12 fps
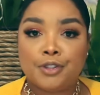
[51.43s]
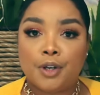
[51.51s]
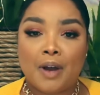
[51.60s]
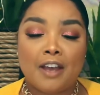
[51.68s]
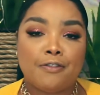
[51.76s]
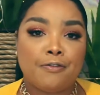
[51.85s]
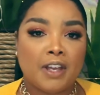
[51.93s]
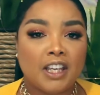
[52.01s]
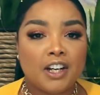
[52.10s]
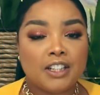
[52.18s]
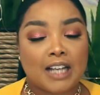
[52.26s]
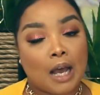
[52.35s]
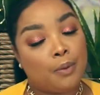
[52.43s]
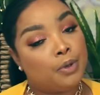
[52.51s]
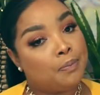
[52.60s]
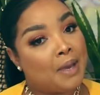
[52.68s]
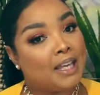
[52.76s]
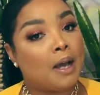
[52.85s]
so I figured I
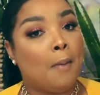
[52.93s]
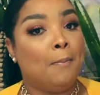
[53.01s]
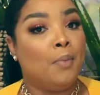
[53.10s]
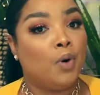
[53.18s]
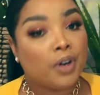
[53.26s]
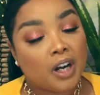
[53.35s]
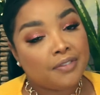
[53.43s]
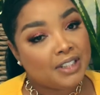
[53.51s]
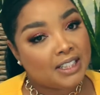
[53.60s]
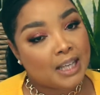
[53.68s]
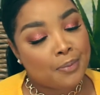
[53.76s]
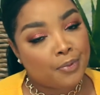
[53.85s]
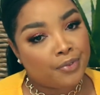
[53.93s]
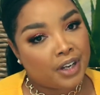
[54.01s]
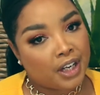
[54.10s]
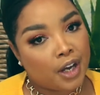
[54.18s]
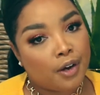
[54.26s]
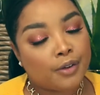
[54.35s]
would make more of these type of
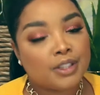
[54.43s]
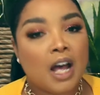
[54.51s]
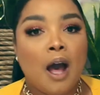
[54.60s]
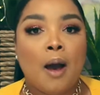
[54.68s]
videos.